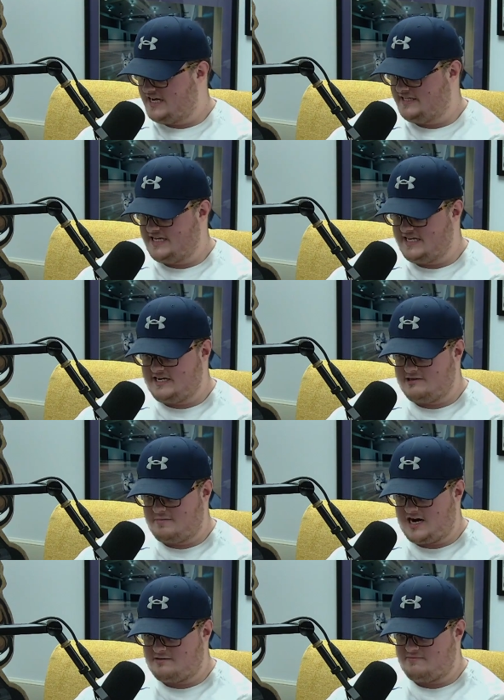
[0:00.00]
And then in the
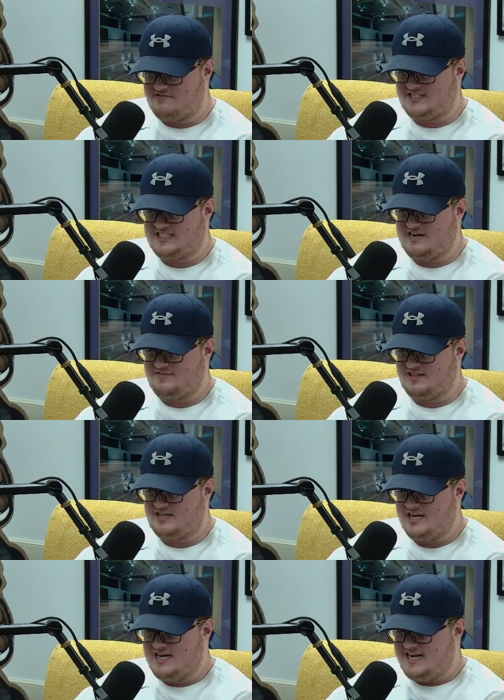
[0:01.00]
bottom of the 7th,
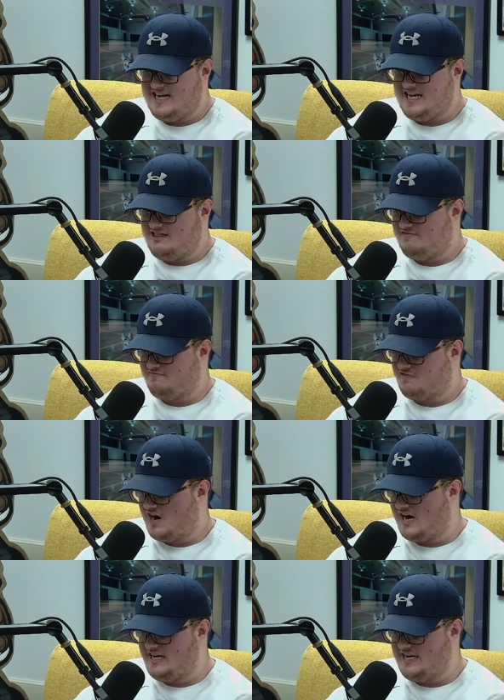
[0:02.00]
Ethan
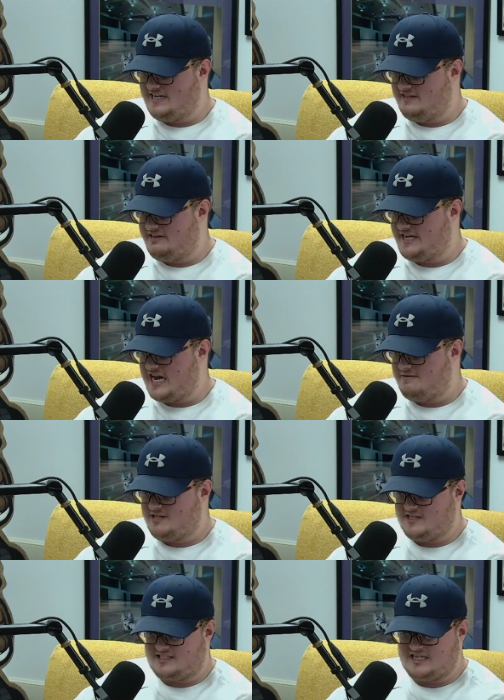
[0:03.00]
Fry ended the game
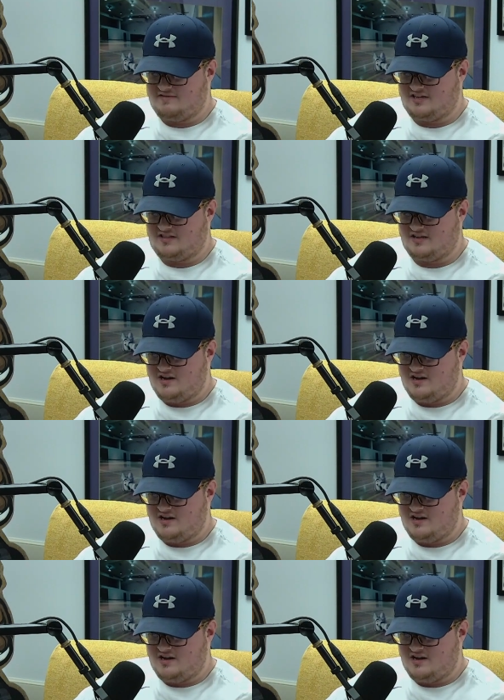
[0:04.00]
in the 7th